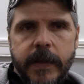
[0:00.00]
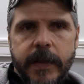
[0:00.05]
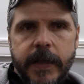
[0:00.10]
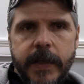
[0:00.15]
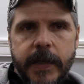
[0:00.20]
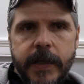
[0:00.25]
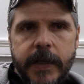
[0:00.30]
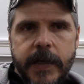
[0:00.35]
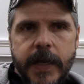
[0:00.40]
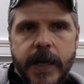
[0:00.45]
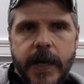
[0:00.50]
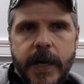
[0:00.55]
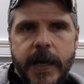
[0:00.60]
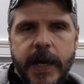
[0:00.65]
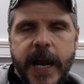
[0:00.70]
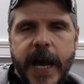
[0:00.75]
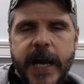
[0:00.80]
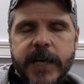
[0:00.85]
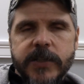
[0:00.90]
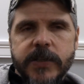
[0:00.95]
the
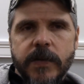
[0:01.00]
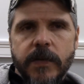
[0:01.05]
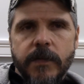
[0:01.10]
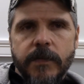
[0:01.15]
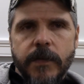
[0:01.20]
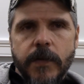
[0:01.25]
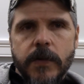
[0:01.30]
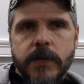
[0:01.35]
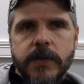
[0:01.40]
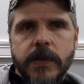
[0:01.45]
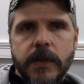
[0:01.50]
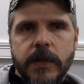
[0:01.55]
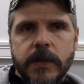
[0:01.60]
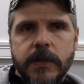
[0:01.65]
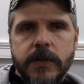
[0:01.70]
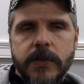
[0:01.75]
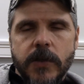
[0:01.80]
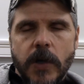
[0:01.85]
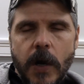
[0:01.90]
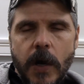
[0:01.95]
National
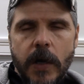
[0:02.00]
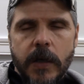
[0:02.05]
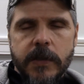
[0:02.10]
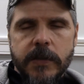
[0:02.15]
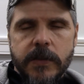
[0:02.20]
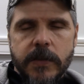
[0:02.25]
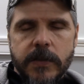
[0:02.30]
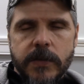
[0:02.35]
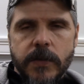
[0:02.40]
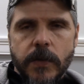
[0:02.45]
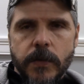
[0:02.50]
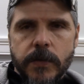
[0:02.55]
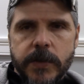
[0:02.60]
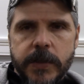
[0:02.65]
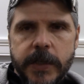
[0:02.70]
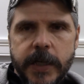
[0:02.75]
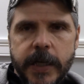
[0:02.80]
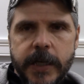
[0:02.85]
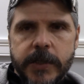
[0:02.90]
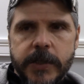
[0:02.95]
Versatile Dogs
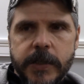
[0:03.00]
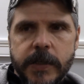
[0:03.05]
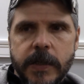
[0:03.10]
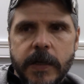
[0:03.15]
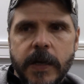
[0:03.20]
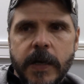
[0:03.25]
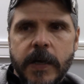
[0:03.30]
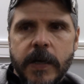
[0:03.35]
Association.